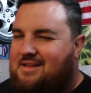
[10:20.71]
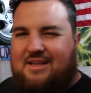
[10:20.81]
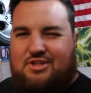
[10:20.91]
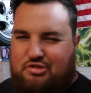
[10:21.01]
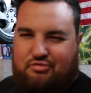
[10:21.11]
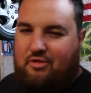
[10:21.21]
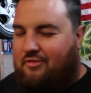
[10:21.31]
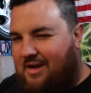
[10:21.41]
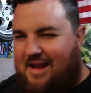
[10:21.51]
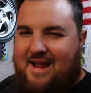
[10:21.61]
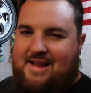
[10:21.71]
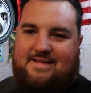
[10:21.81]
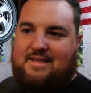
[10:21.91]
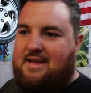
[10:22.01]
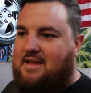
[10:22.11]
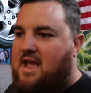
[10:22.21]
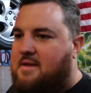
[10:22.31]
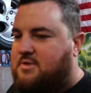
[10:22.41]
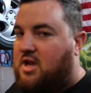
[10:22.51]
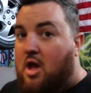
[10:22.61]
That's just rough. I ain't into that
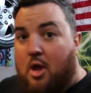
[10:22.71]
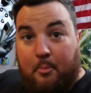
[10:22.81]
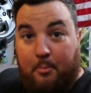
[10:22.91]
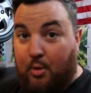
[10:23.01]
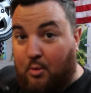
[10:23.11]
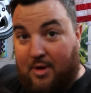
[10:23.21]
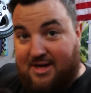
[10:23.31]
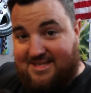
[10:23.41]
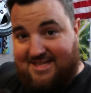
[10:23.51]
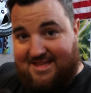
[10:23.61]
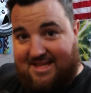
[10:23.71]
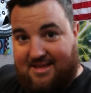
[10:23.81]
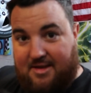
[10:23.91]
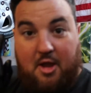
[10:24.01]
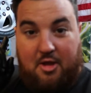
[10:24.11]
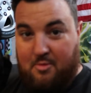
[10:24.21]
game. But what I did think